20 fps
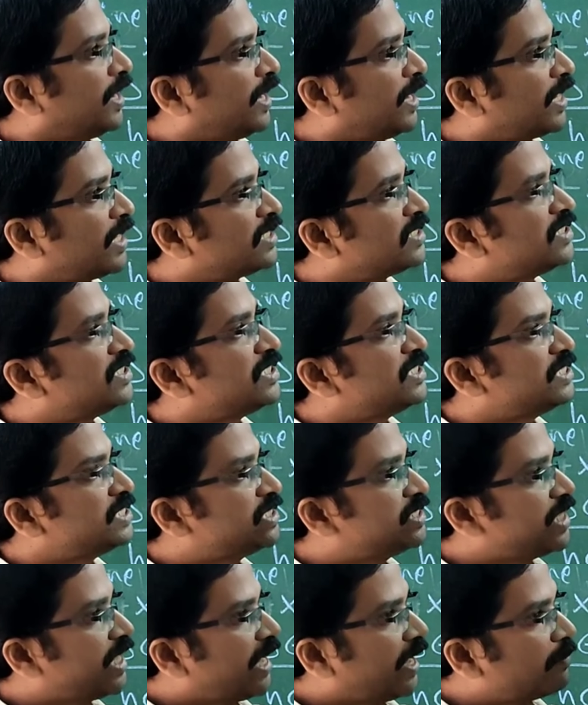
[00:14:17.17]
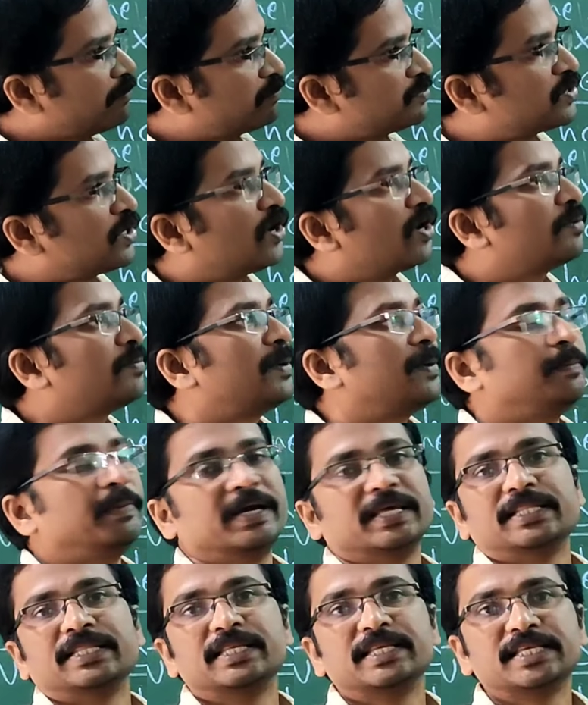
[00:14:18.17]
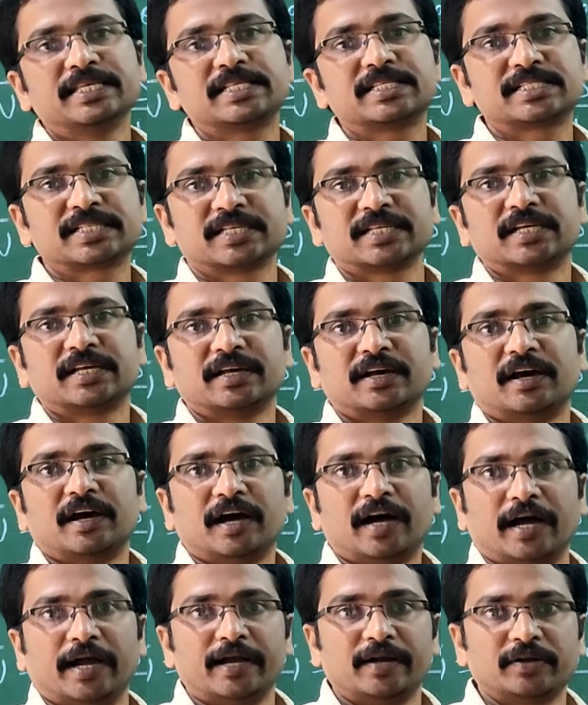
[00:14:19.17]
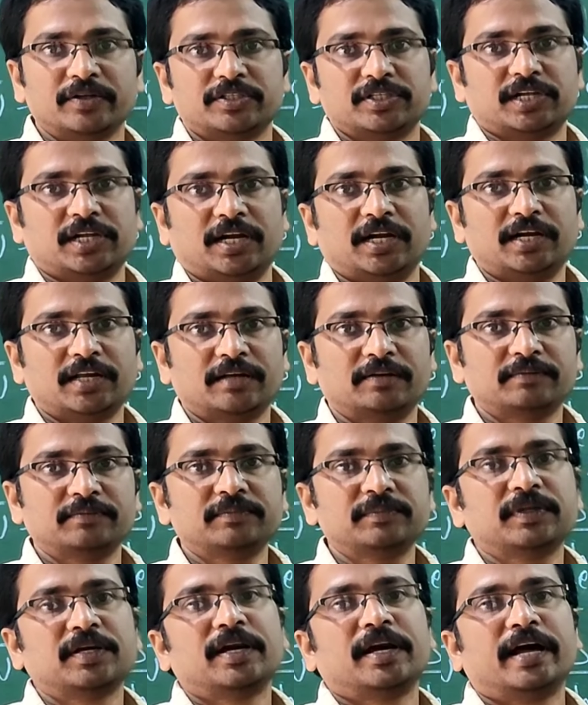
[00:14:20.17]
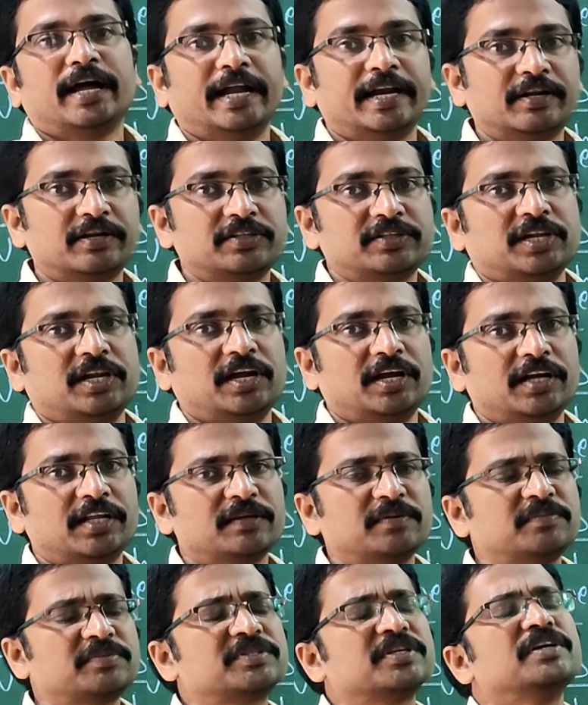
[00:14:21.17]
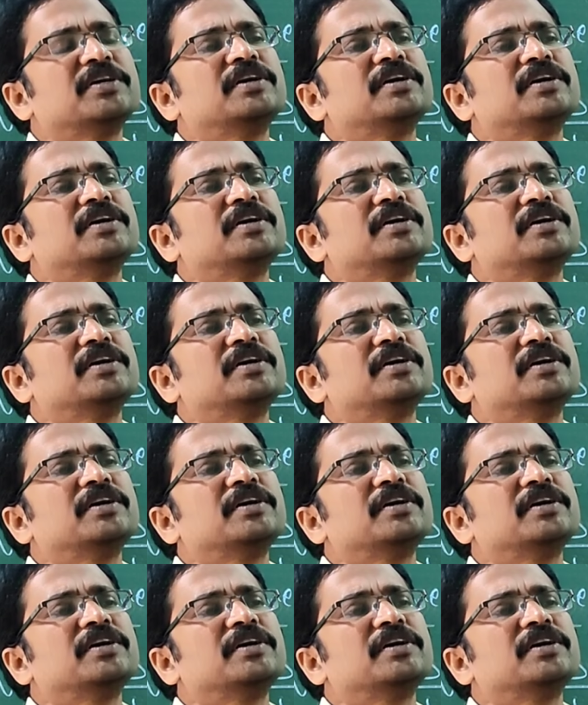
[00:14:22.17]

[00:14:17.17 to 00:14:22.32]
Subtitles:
energy is absorbed by these hydrogen atoms.